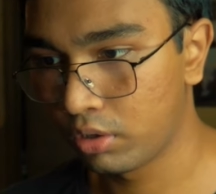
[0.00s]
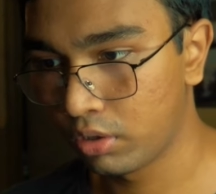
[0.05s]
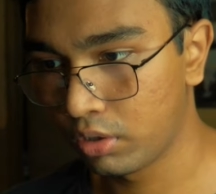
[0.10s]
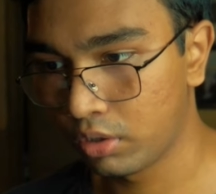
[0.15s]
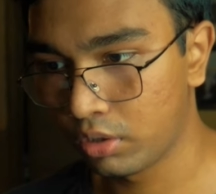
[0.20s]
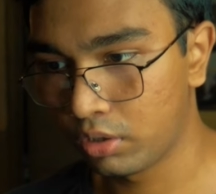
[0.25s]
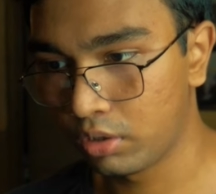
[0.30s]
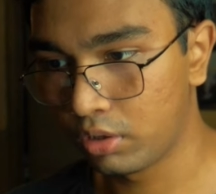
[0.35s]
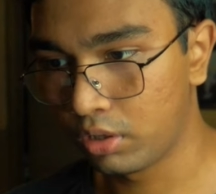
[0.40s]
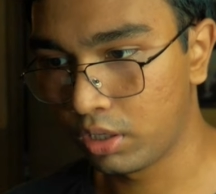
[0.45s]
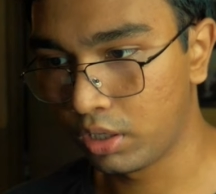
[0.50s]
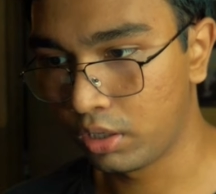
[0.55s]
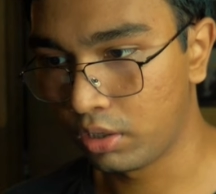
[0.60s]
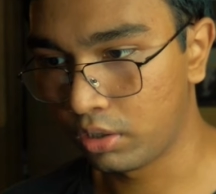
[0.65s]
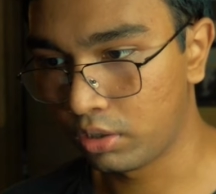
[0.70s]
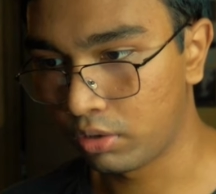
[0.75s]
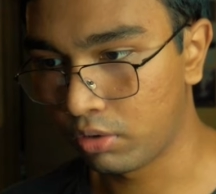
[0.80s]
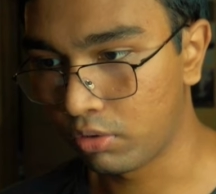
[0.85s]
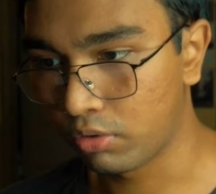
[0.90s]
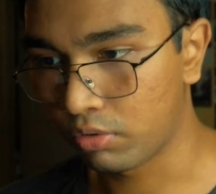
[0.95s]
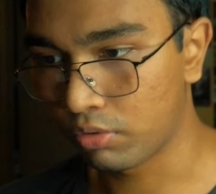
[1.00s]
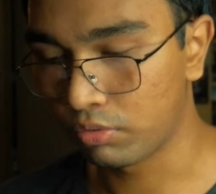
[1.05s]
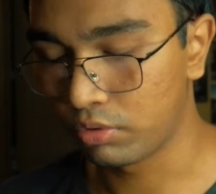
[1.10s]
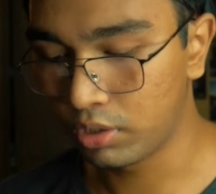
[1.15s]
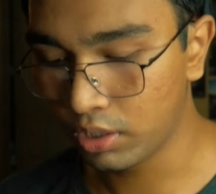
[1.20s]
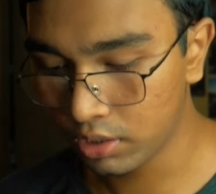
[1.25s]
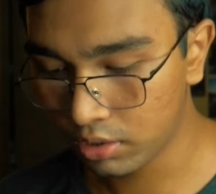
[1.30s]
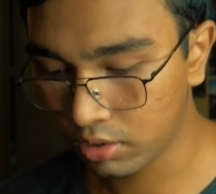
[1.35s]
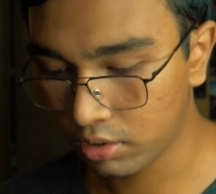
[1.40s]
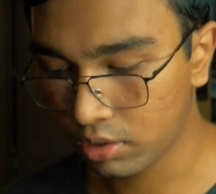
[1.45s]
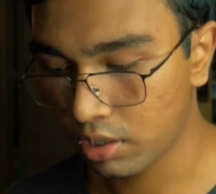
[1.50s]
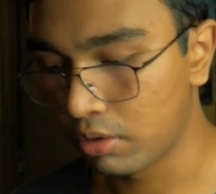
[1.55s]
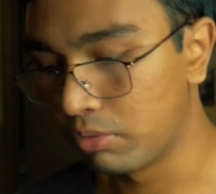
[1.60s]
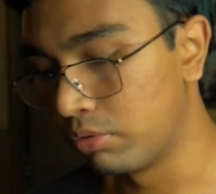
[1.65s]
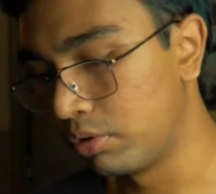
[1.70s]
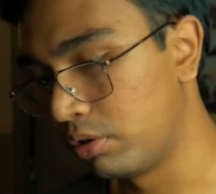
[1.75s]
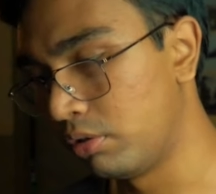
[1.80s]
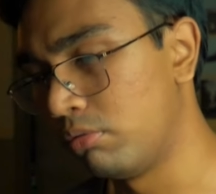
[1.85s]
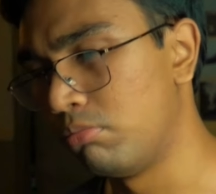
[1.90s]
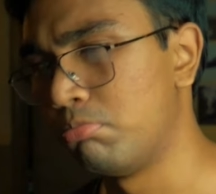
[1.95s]
then go to this. I
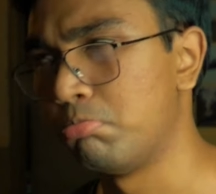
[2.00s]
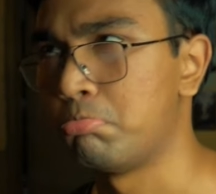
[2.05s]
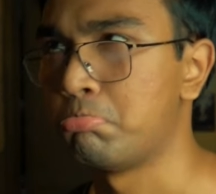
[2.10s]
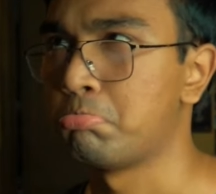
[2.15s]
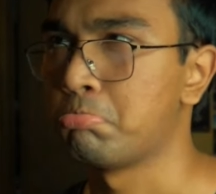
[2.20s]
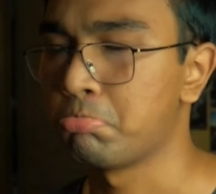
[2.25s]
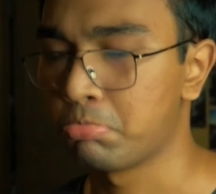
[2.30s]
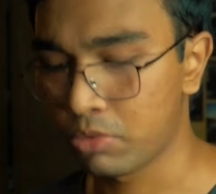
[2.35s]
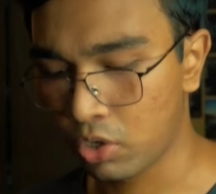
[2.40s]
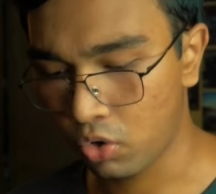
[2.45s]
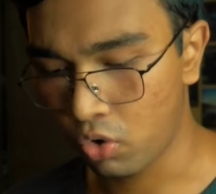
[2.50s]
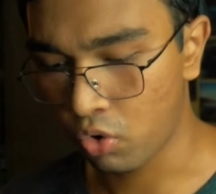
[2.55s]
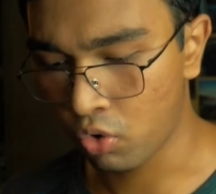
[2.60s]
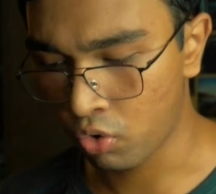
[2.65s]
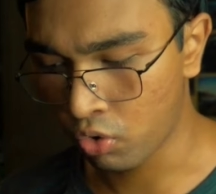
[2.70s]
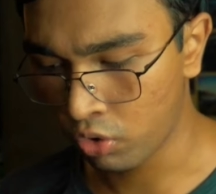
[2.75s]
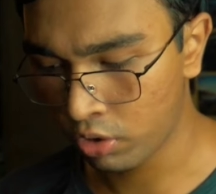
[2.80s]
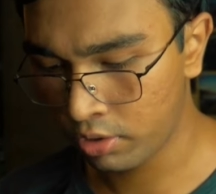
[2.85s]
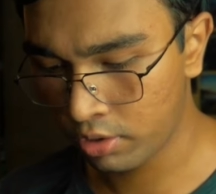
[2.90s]
will code.